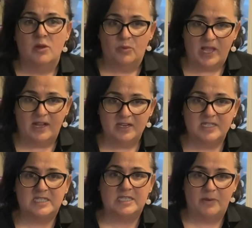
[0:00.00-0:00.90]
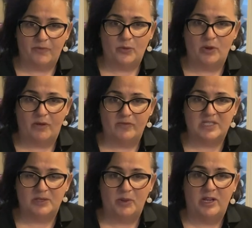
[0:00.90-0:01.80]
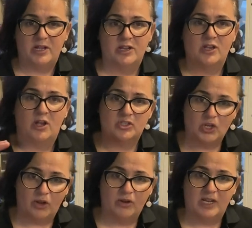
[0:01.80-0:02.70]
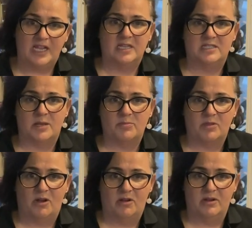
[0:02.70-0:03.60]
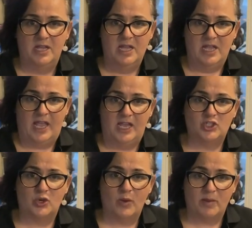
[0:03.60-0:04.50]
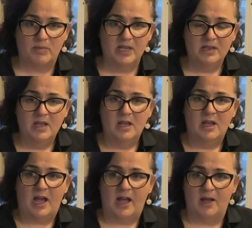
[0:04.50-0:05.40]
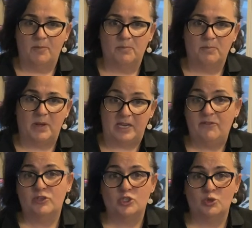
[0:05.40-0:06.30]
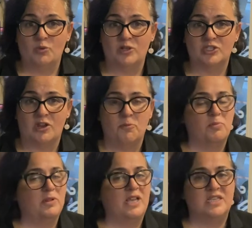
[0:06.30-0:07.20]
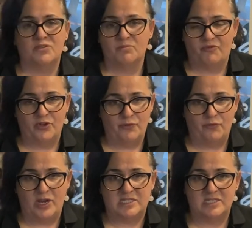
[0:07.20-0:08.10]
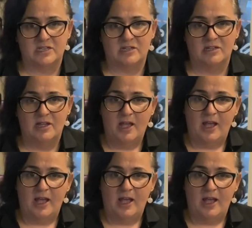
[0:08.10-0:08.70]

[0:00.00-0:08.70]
We are going to skim through it, obviously. We're not going to go totally in depth on each equipment, but if you do want to know, please feel free to